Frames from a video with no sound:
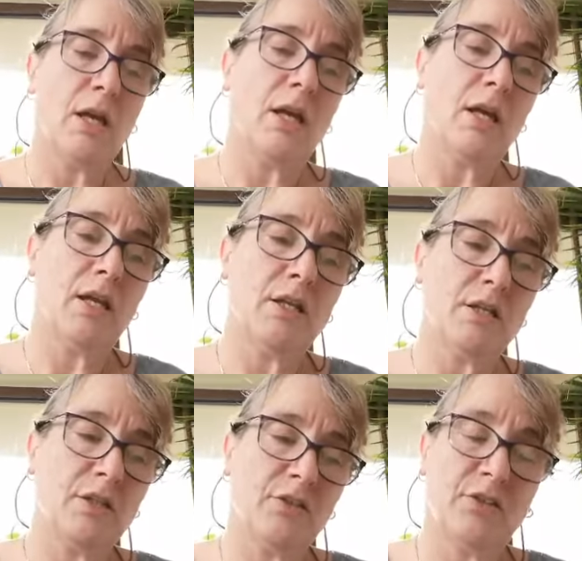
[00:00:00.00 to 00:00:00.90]

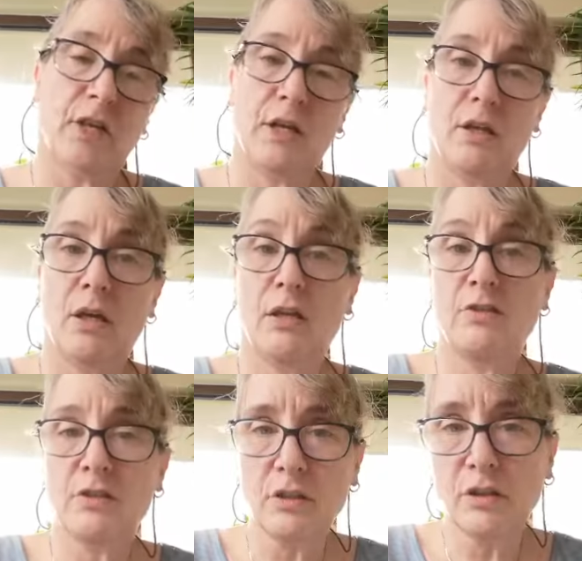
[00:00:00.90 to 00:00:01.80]
and say
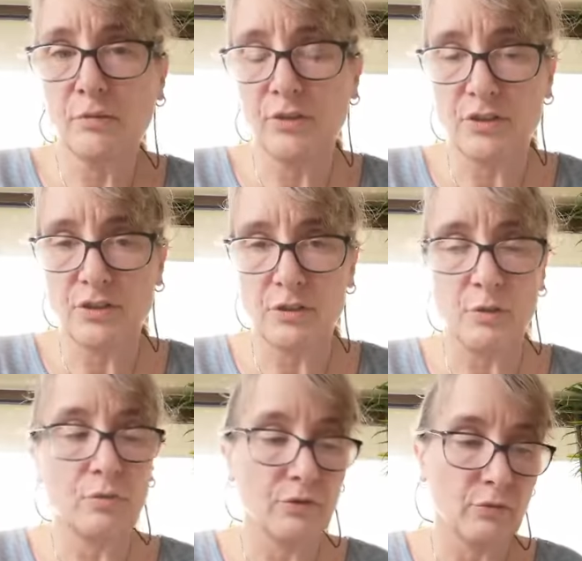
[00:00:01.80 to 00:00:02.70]
that
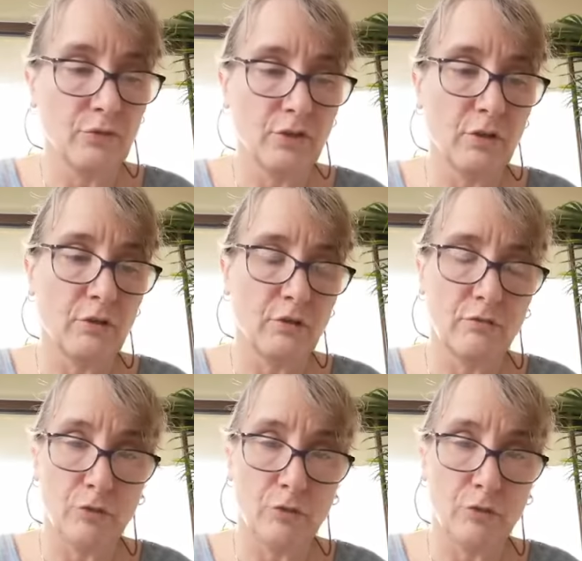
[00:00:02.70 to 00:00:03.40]
circumcision was also